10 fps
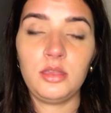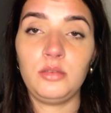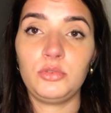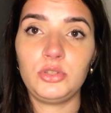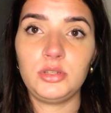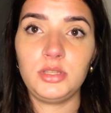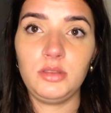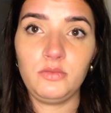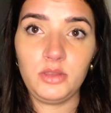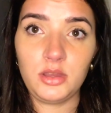They want you to see
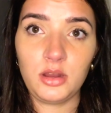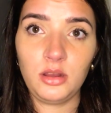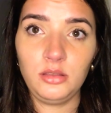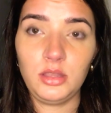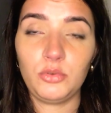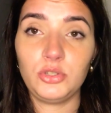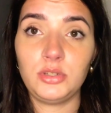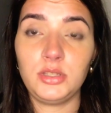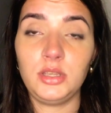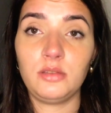fear, they want you
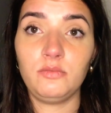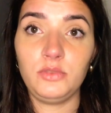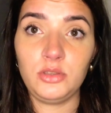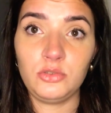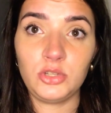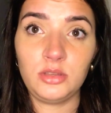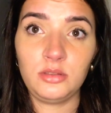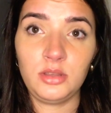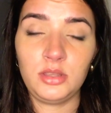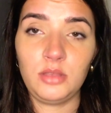to see confusion,
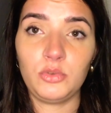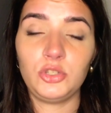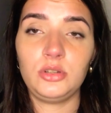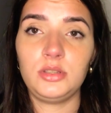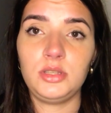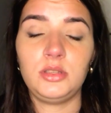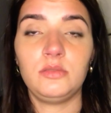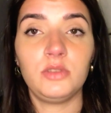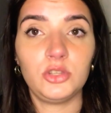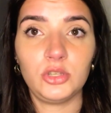and they want you to see
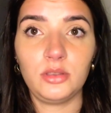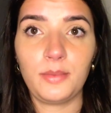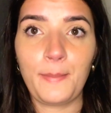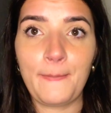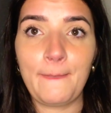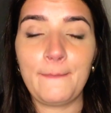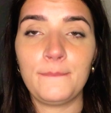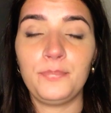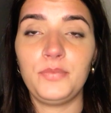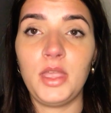division.
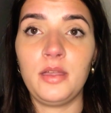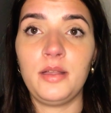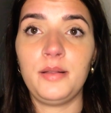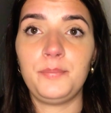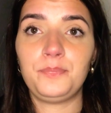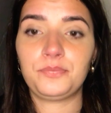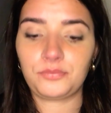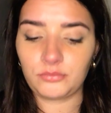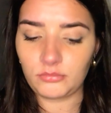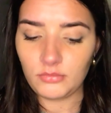
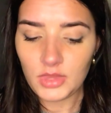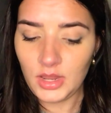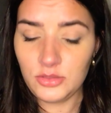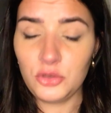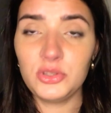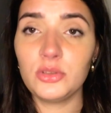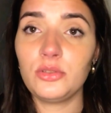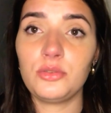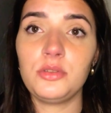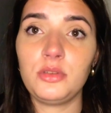And those are the
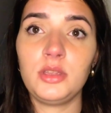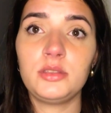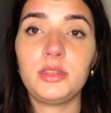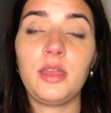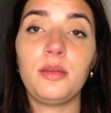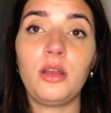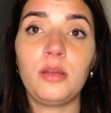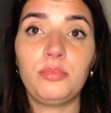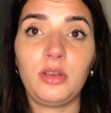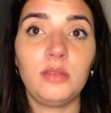3 things that
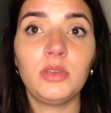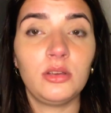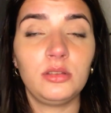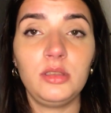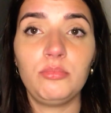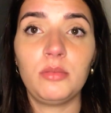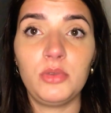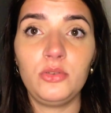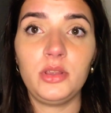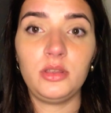are primarily
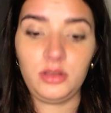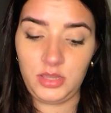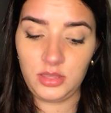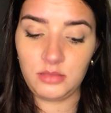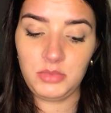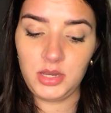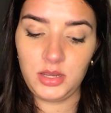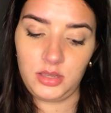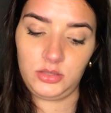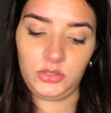promoted in the
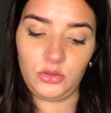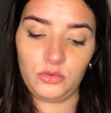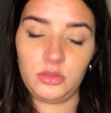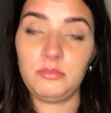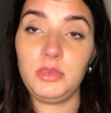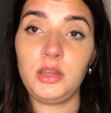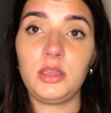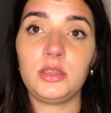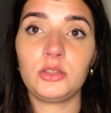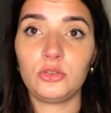media. So the media
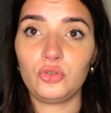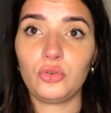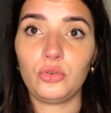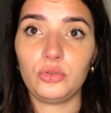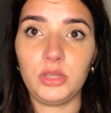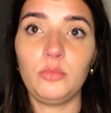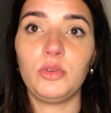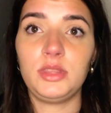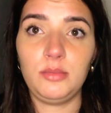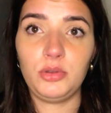is controlled in
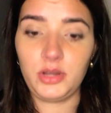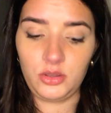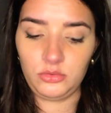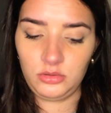what they put out.